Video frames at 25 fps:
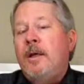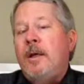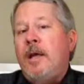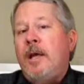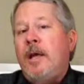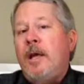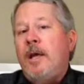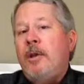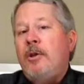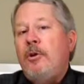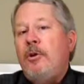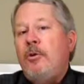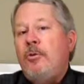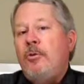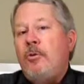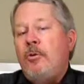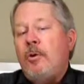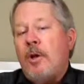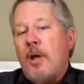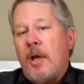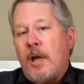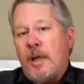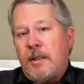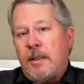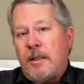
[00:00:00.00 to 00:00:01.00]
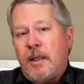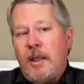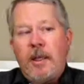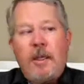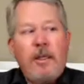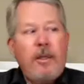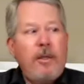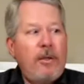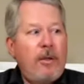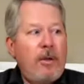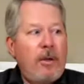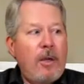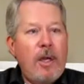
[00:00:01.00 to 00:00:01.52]
and you're not
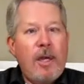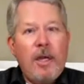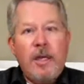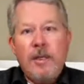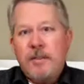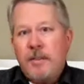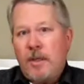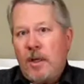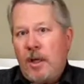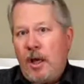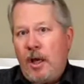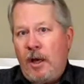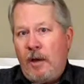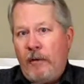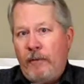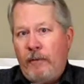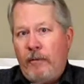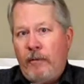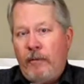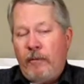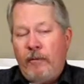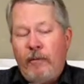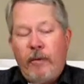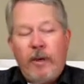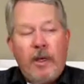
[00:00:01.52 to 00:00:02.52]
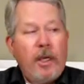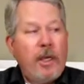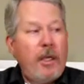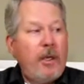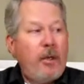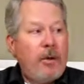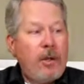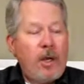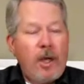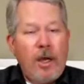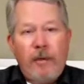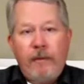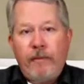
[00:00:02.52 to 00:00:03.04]
taking your eyes off the fight
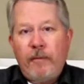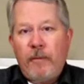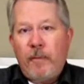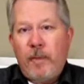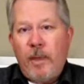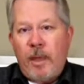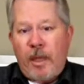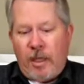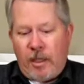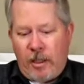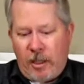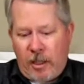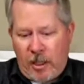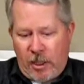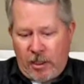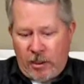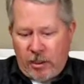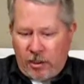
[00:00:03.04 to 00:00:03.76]
or off the bad guy,